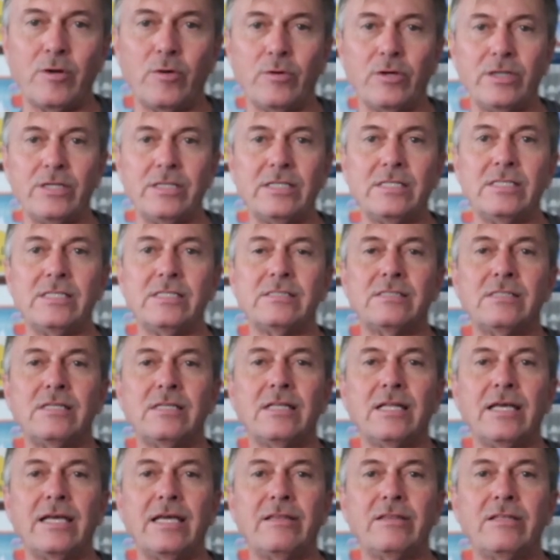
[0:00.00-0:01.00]
going to
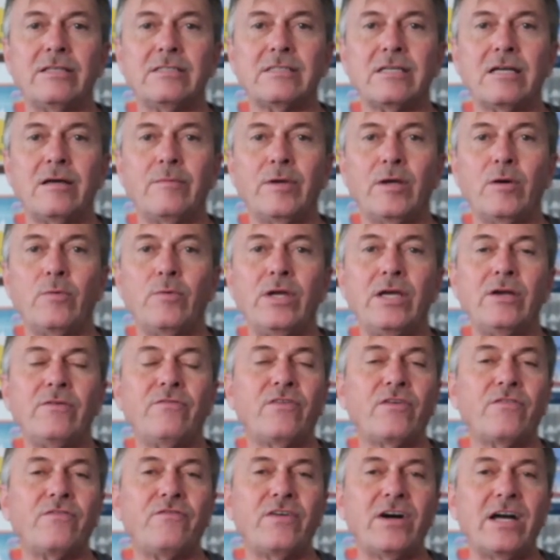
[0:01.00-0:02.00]
Disneyland this coming week
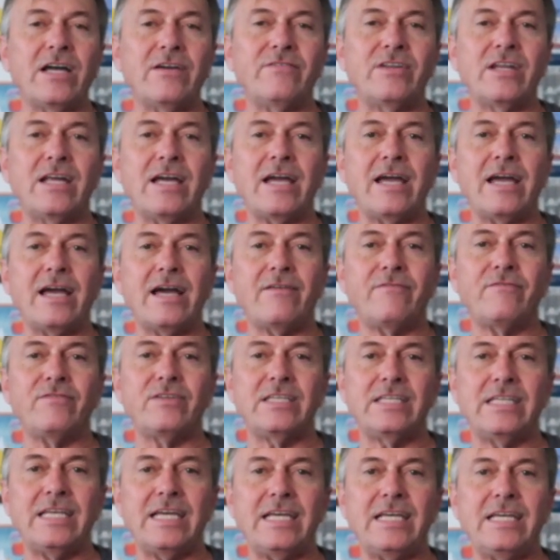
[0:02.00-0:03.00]
for
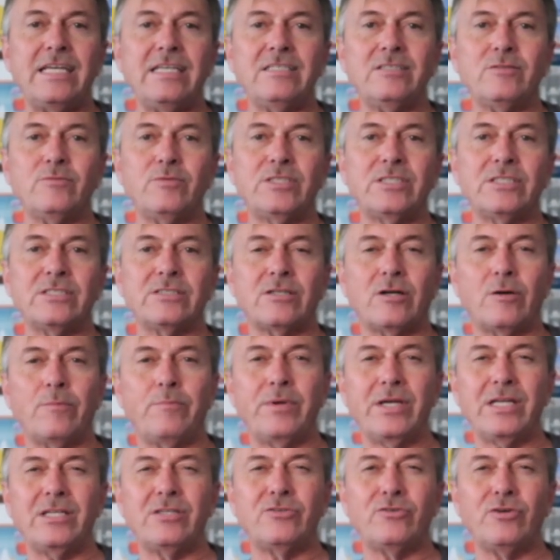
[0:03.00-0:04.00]
5.5 days, which is our
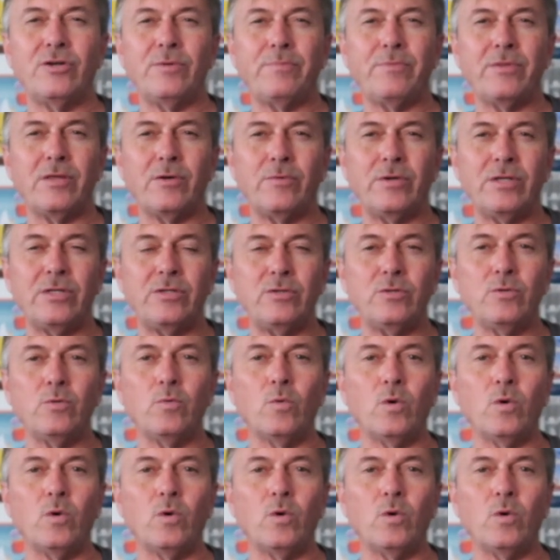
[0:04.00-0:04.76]
big trip that we do